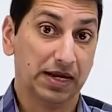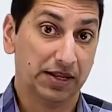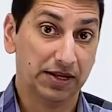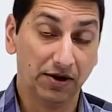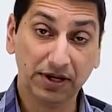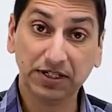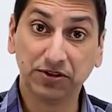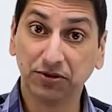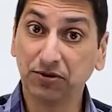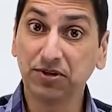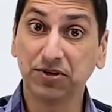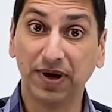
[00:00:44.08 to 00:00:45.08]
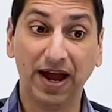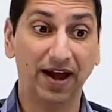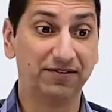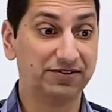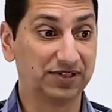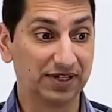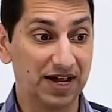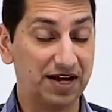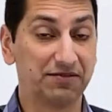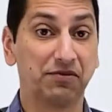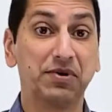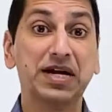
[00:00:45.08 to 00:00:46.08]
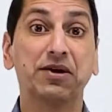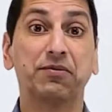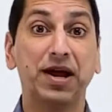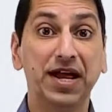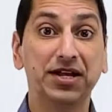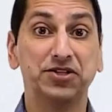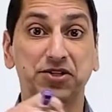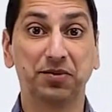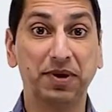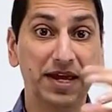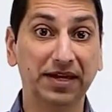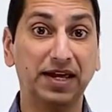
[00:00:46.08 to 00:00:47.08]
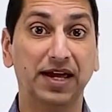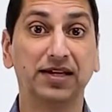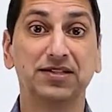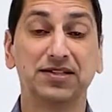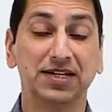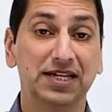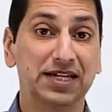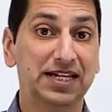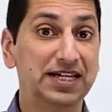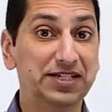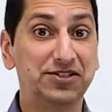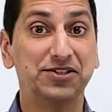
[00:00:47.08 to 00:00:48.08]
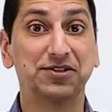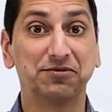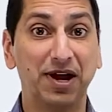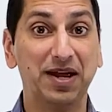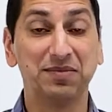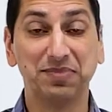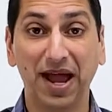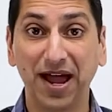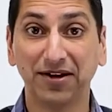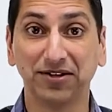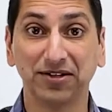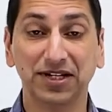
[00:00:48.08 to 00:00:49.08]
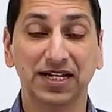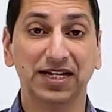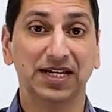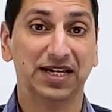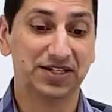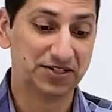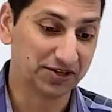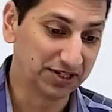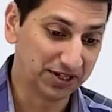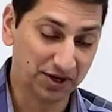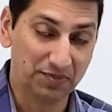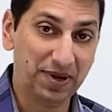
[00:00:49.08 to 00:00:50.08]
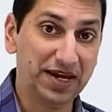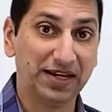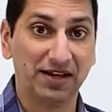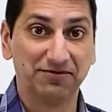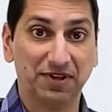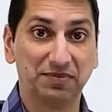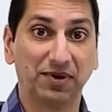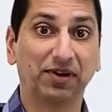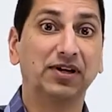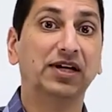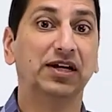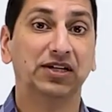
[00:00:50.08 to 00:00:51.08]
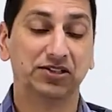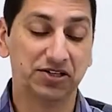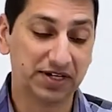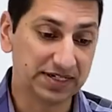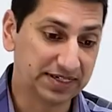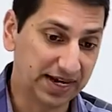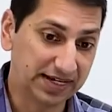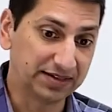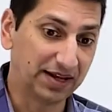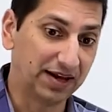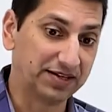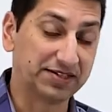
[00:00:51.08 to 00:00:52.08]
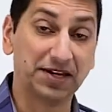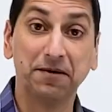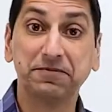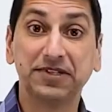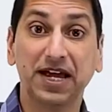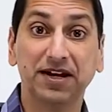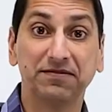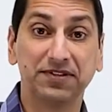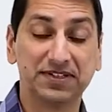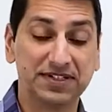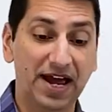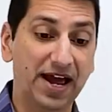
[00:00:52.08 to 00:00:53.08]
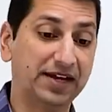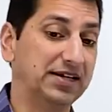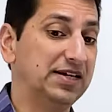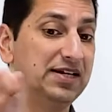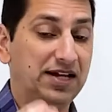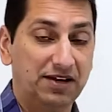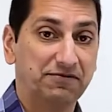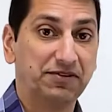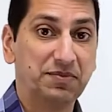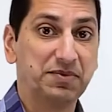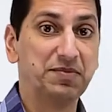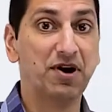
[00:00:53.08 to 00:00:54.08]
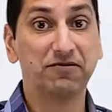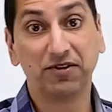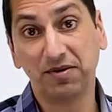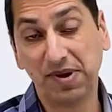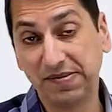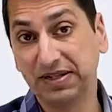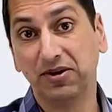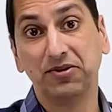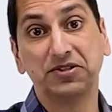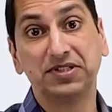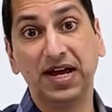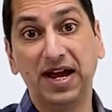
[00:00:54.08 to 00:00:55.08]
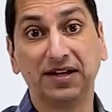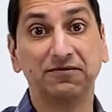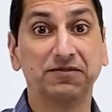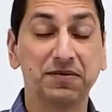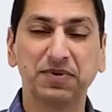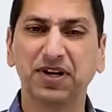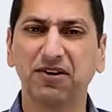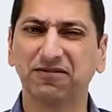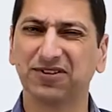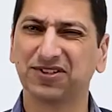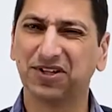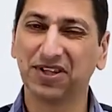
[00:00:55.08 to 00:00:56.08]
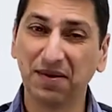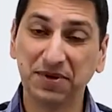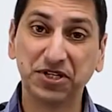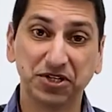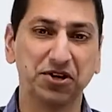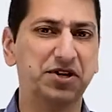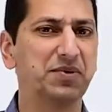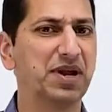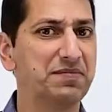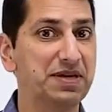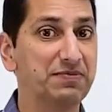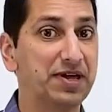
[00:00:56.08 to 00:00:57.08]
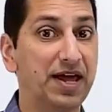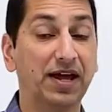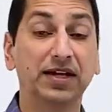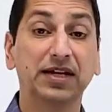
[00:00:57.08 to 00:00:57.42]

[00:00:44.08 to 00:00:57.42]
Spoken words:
the only tool you have to kind of rearrange your pancakes into the right pattern is your little pancake flipper. So you can take a subset of the stack and flip them over, or maybe the whole stack and flip it over. So let me show you what I mean by that.